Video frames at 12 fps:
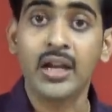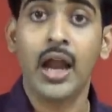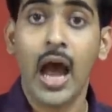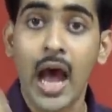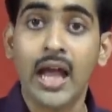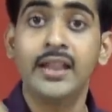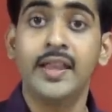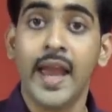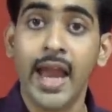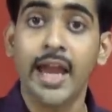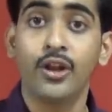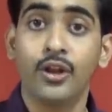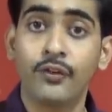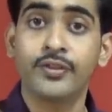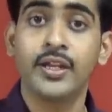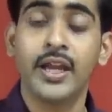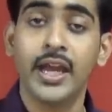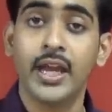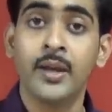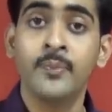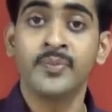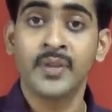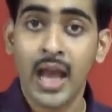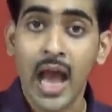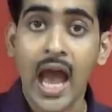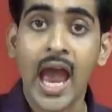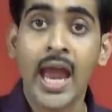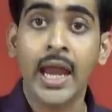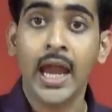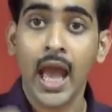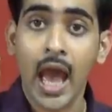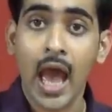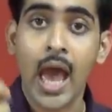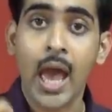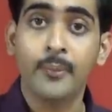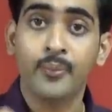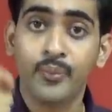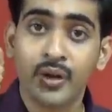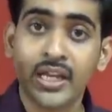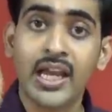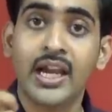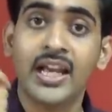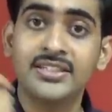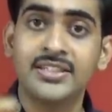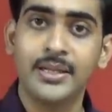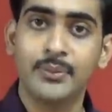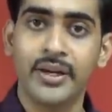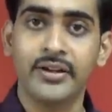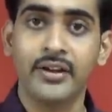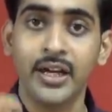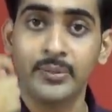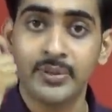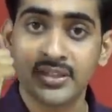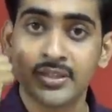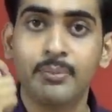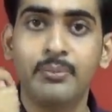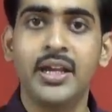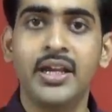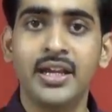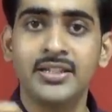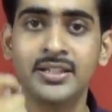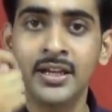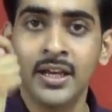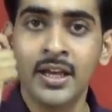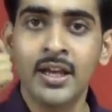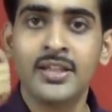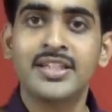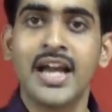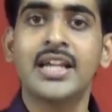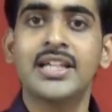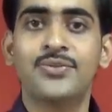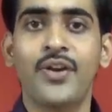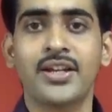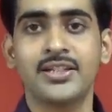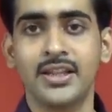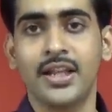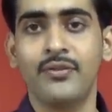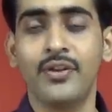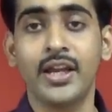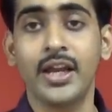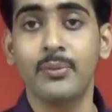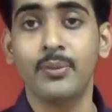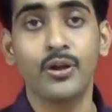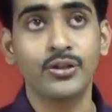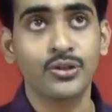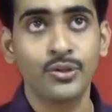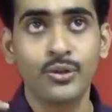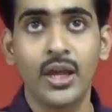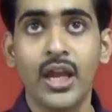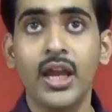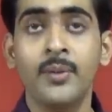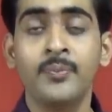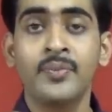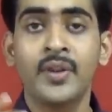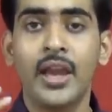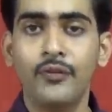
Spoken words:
But at the end of the day, I am realizing my dream is the biggest satisfaction that we get, because today